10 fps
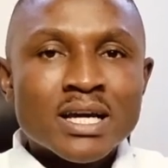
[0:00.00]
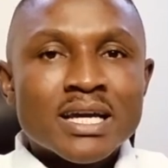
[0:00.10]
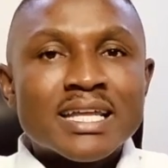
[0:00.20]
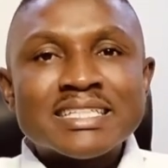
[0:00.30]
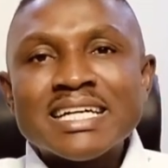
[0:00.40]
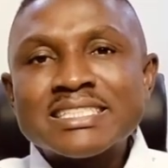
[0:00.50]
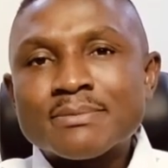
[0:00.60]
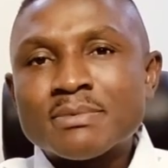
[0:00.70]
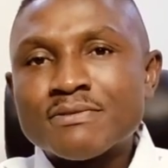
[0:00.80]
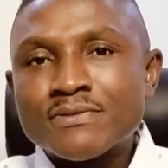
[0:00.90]
In Isaiah
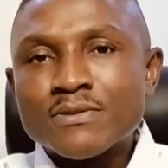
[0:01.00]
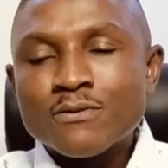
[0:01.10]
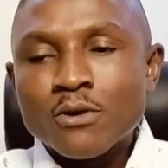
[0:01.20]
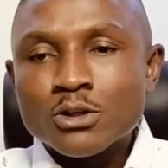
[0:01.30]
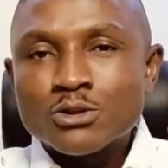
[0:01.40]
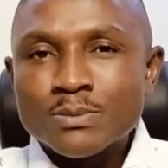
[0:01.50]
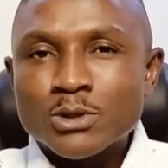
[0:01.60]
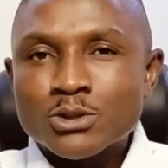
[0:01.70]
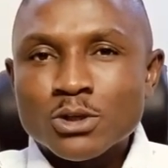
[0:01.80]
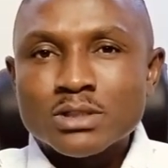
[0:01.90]
chapter 54, scripture
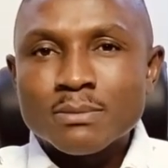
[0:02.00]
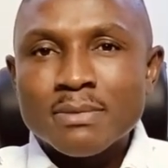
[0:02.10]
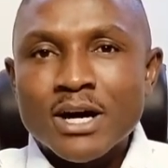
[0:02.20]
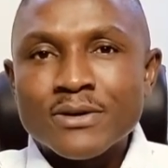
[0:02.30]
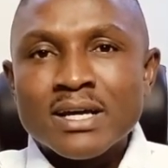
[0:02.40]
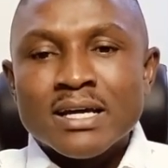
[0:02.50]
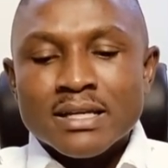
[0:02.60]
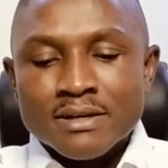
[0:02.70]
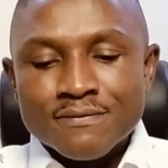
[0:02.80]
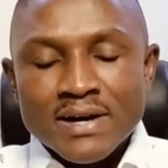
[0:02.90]
talks about
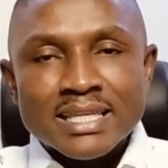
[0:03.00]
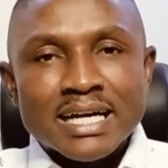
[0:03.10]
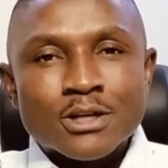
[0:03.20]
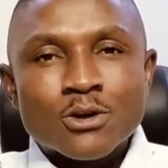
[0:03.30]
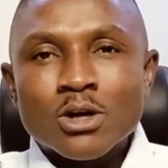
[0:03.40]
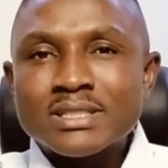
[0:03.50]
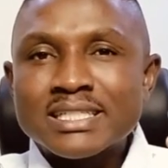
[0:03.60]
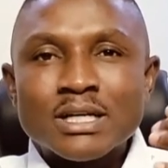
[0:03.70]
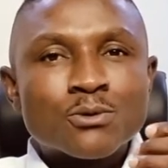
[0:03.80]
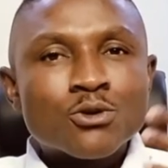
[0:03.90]
the fact that God says,
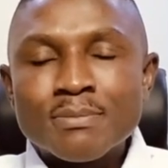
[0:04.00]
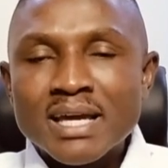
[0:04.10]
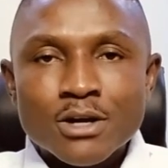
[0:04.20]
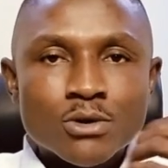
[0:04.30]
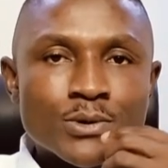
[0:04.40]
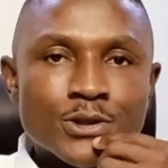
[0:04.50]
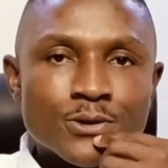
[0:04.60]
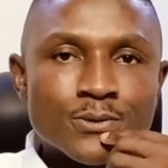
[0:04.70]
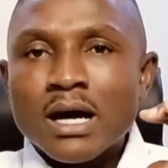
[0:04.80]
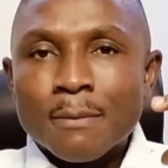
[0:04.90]
I will not be angry with
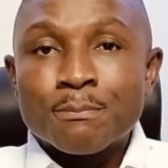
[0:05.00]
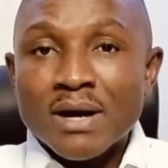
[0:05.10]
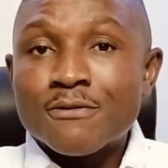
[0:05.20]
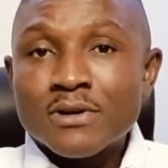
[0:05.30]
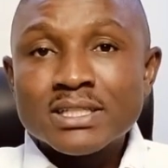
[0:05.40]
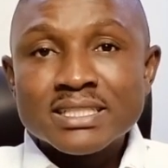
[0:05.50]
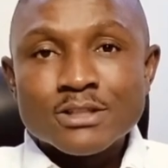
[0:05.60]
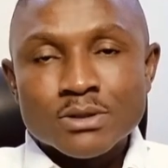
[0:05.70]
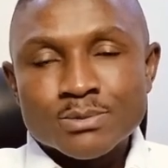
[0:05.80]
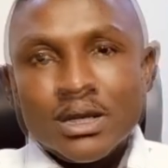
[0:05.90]
you. I'm paraphrasing that
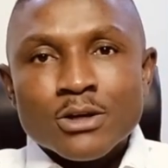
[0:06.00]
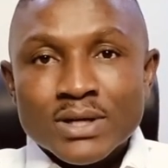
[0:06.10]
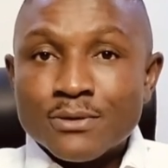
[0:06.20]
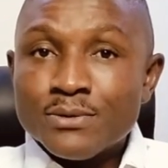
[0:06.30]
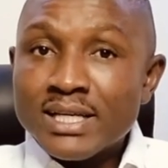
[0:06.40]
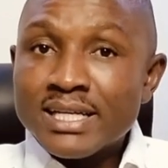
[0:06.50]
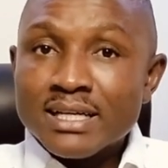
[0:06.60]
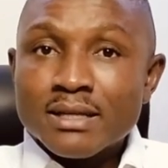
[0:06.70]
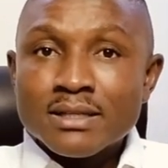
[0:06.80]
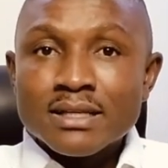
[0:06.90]
scripture. You can read it
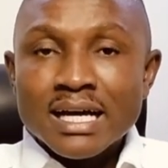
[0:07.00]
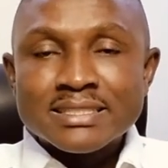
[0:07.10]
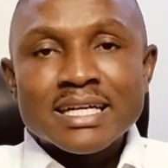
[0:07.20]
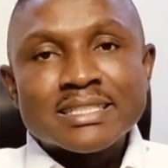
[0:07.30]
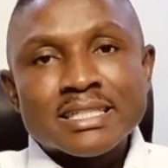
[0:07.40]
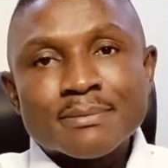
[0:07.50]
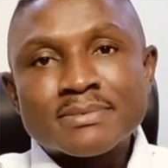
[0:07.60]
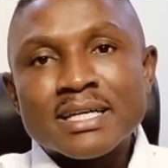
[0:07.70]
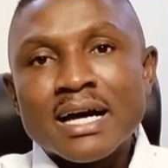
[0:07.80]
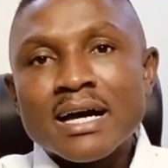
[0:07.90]
in Isaiah
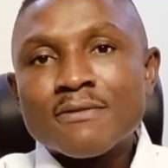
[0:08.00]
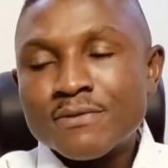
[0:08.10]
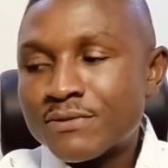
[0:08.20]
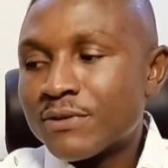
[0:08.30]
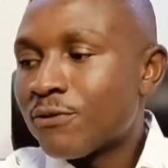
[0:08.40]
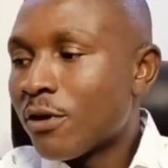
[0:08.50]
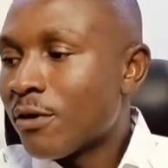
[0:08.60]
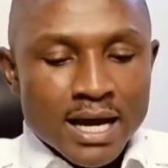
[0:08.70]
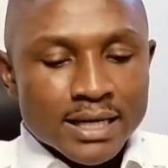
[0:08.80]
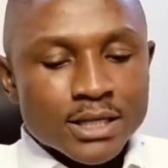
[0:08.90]
chapter 54
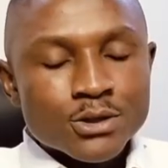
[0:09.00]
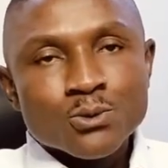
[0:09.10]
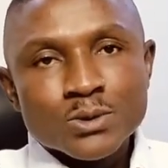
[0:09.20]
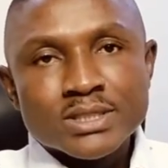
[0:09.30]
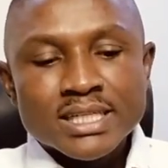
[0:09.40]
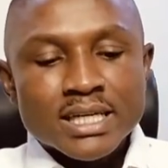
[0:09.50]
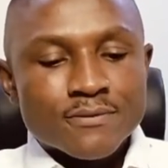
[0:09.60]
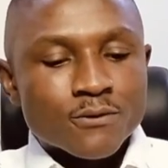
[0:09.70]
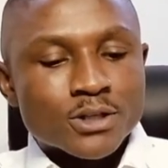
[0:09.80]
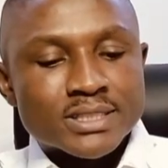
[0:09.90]
and then you will see it for
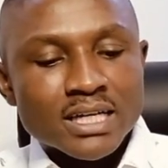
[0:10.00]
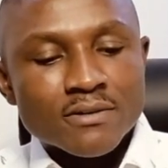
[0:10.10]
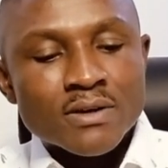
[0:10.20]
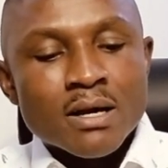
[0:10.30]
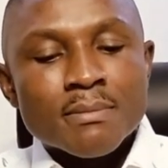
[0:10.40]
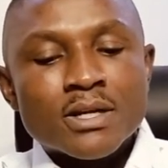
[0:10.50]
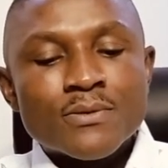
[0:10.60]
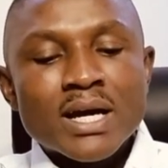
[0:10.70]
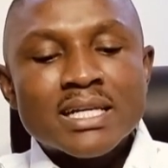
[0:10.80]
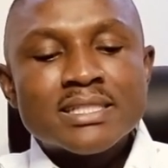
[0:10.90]
yourself. But the
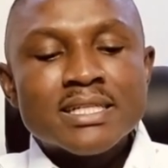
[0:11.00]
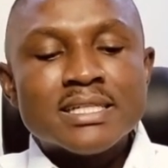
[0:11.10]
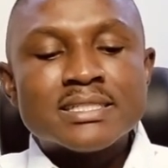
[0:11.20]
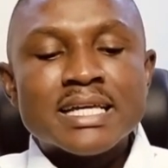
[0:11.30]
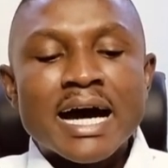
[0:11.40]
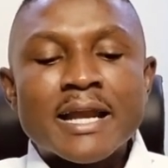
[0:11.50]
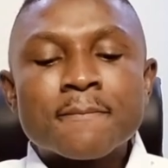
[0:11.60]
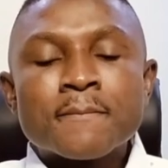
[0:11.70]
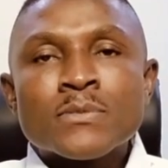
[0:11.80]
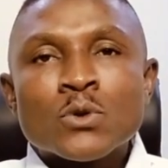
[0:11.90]
reality is that
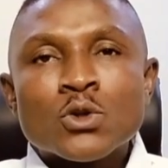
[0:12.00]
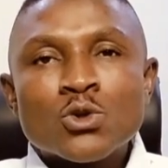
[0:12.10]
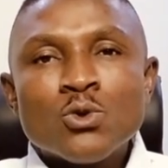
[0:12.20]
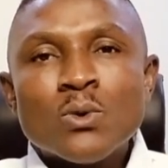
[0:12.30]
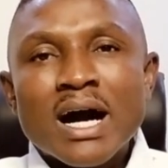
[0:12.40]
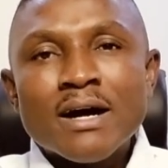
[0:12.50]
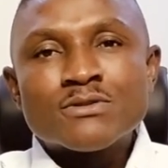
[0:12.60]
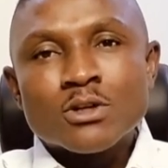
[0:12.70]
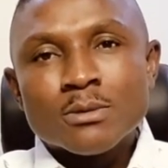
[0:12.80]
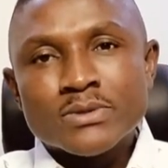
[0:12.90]
you have to
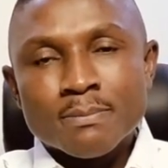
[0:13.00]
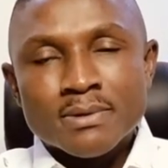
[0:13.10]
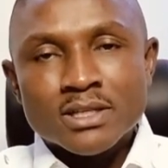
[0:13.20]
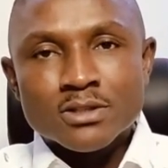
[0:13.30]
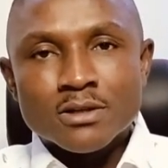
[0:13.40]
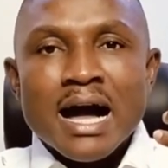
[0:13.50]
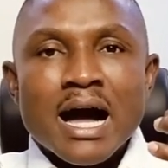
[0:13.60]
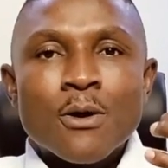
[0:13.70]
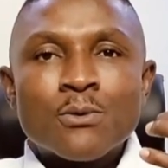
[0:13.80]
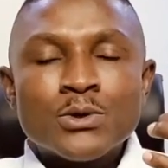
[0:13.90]
come to a place of, I
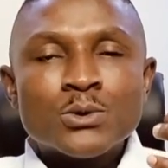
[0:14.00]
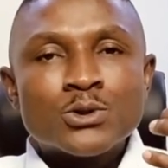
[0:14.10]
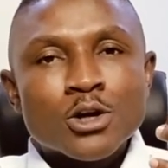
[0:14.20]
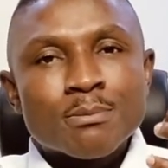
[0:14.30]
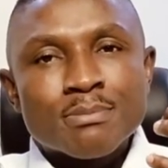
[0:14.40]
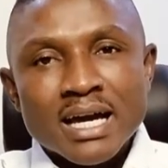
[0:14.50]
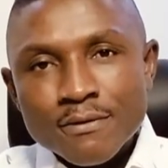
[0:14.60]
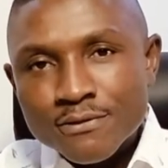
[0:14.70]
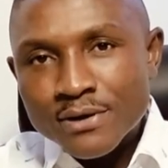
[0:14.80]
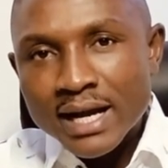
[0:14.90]
will not be
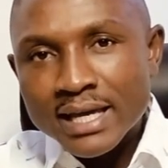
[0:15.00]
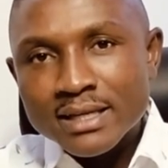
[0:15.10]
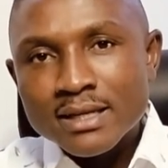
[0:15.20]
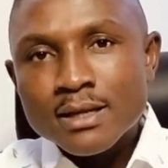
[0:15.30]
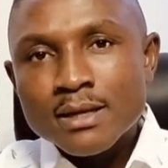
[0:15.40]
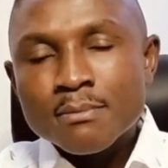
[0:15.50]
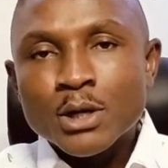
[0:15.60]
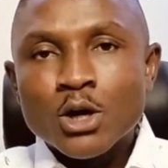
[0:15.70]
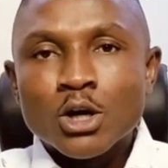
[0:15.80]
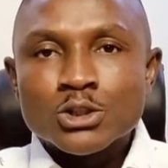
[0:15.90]
afraid
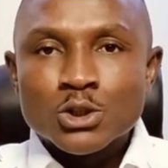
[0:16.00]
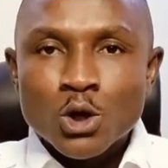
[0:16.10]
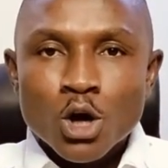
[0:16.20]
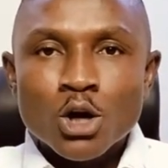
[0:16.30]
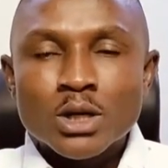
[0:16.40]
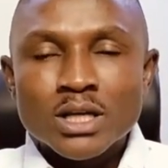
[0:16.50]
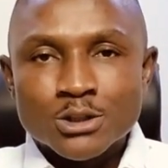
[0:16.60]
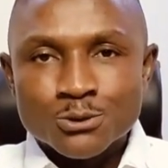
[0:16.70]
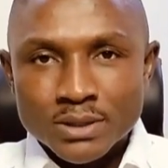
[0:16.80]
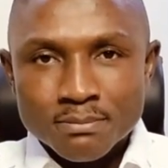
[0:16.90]
because God is
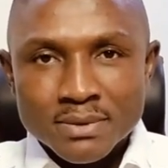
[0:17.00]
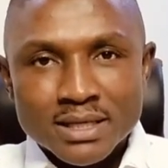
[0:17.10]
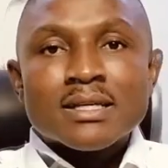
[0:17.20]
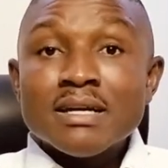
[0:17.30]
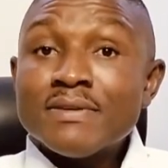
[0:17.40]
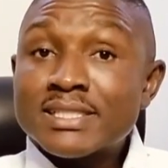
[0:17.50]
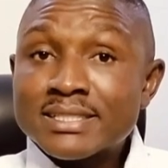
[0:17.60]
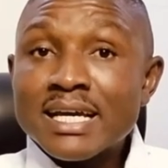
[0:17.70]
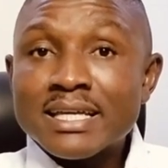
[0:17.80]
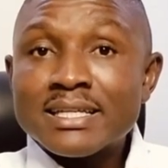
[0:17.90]
with me. David
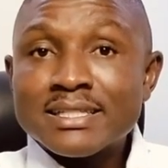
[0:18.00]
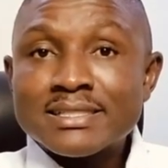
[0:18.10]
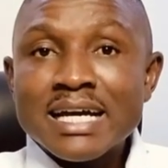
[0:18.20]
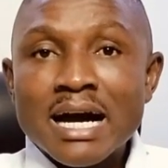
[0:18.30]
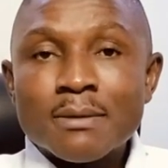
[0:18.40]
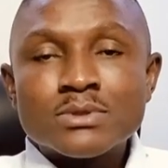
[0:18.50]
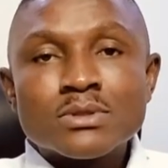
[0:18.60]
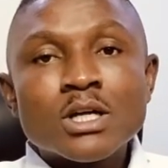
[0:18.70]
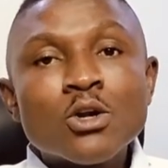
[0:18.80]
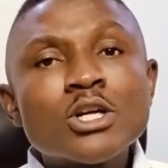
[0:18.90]
said in Psalms,
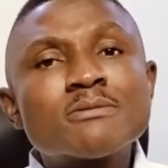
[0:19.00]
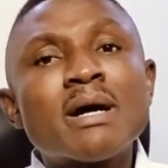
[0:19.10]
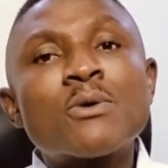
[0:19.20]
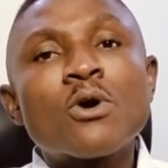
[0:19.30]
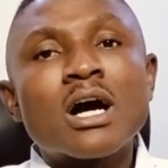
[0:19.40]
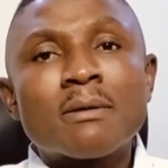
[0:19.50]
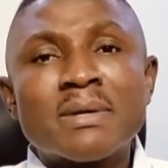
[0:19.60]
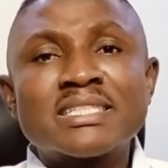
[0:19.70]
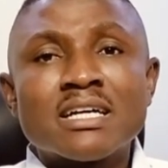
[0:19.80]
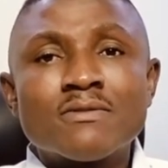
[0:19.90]
the Lord is my rock and my
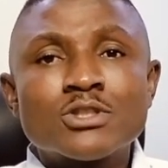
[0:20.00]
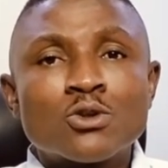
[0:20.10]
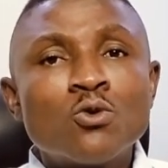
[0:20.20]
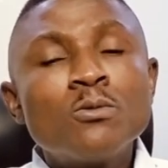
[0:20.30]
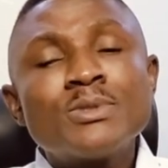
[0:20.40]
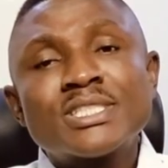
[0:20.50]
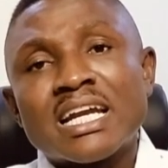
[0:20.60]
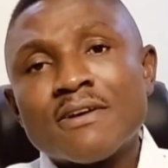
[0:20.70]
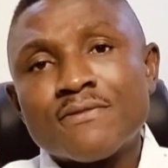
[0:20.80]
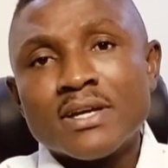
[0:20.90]
salvation. Whom shall
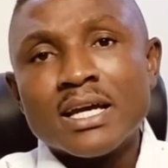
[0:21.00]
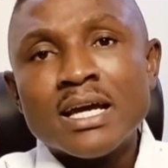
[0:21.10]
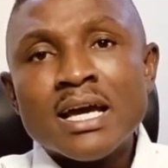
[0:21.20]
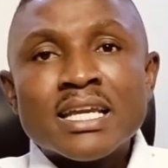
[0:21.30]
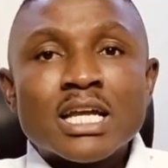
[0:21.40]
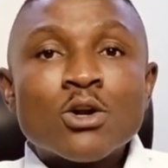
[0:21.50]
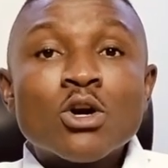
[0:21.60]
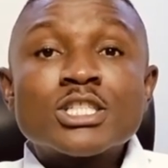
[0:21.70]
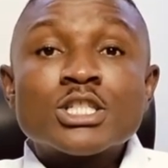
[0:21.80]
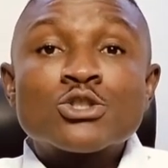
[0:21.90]
I fear? The Lord
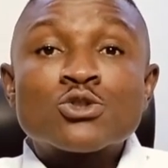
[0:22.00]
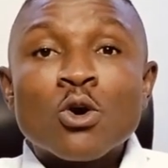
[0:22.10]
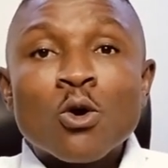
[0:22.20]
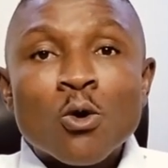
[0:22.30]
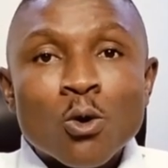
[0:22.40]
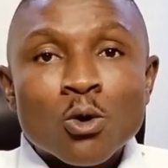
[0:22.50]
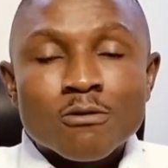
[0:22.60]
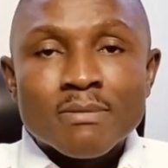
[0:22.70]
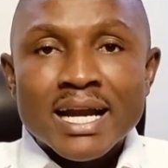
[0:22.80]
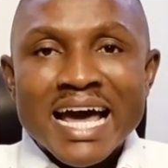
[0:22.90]
is the stronghold of
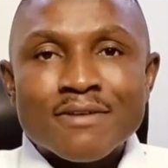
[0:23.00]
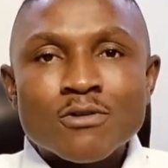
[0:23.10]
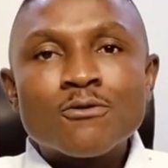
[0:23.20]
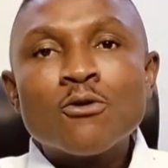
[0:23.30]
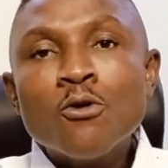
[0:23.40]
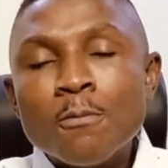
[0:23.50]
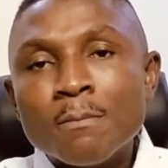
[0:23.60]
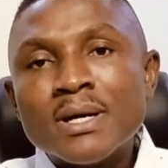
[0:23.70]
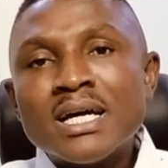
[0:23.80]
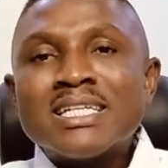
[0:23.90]
my life. Of whom
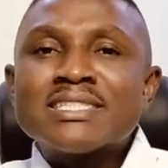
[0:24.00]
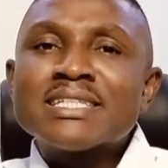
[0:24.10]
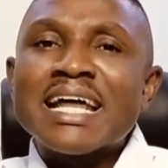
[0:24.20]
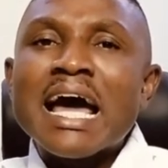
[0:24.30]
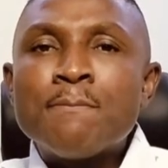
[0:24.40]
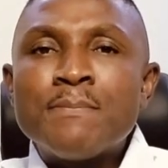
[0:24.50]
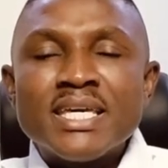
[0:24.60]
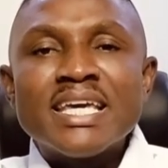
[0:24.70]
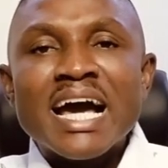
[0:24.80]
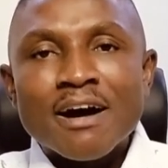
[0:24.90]
shall I
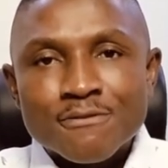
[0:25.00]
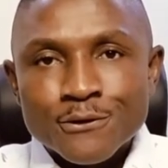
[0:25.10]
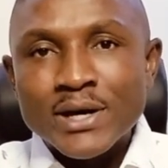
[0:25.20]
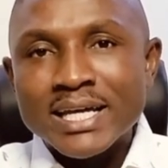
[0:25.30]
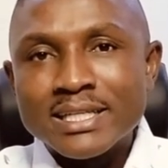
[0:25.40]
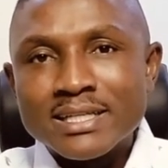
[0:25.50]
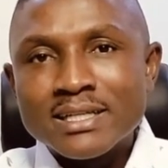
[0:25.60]
be afraid?